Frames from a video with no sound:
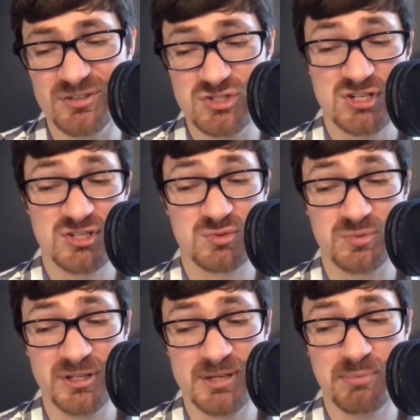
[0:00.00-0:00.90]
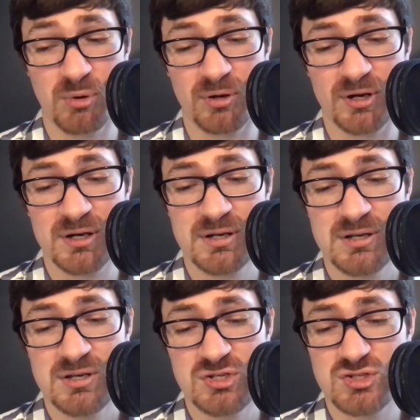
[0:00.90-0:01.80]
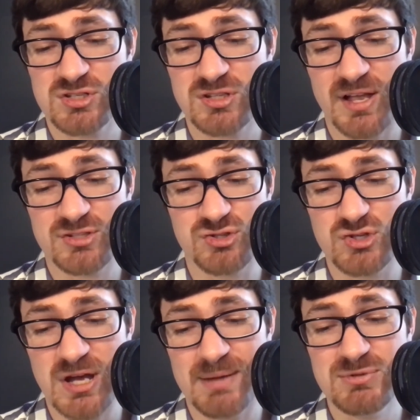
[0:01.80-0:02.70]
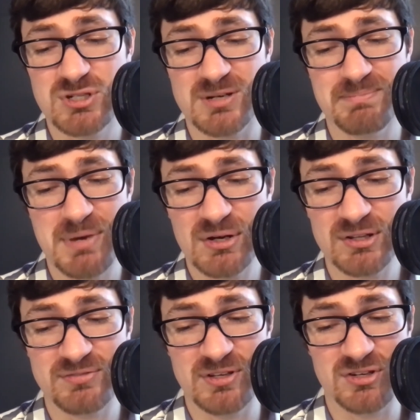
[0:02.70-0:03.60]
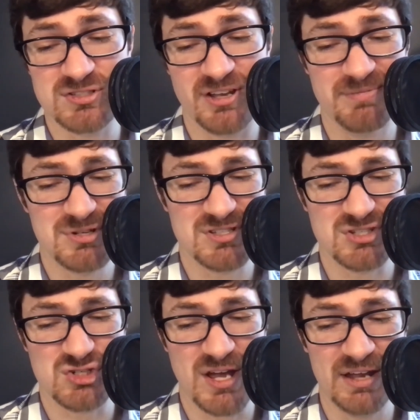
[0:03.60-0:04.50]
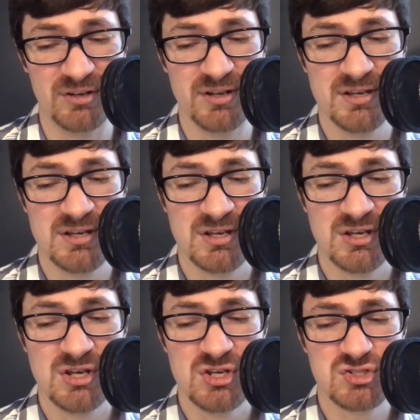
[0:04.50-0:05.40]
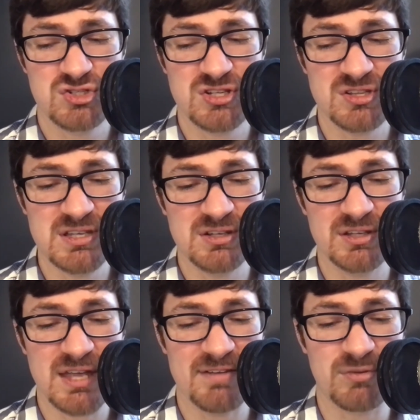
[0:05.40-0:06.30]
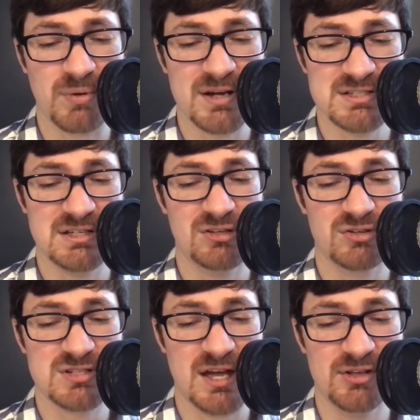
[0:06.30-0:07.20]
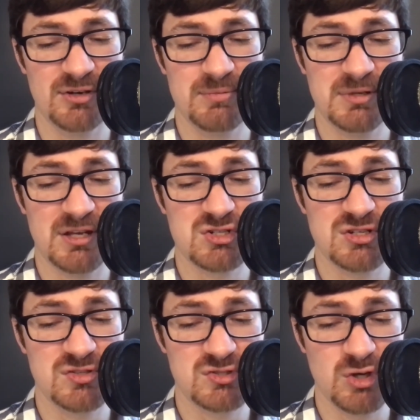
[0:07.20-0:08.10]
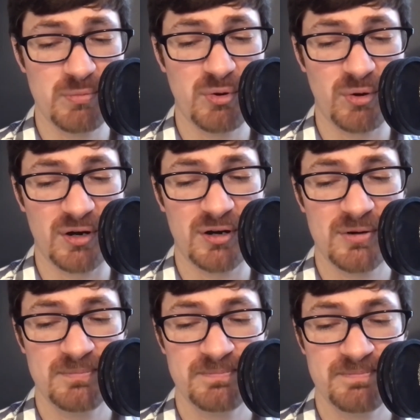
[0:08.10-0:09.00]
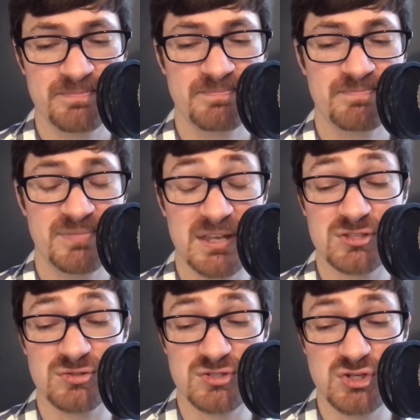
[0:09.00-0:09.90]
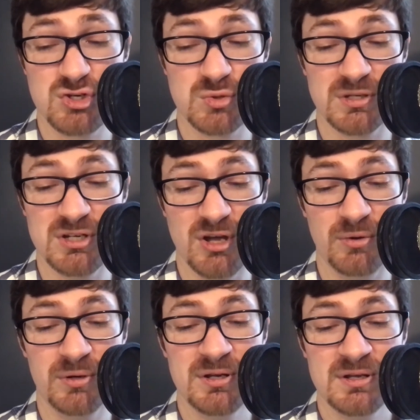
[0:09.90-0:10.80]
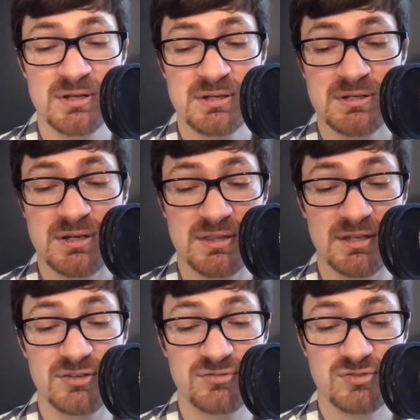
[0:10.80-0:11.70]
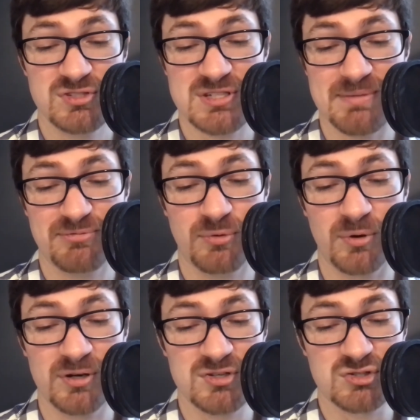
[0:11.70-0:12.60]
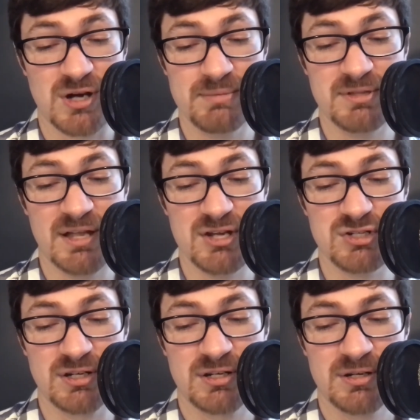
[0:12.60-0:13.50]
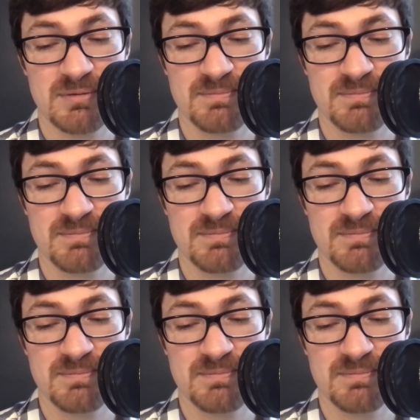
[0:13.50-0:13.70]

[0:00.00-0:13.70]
and she is really poor. She just lost her job and she can barely feed herself, much less a child. Should she legally have the right to kill her toddler because she is so poor? The answer is usually no. And then step 4, describe the logic.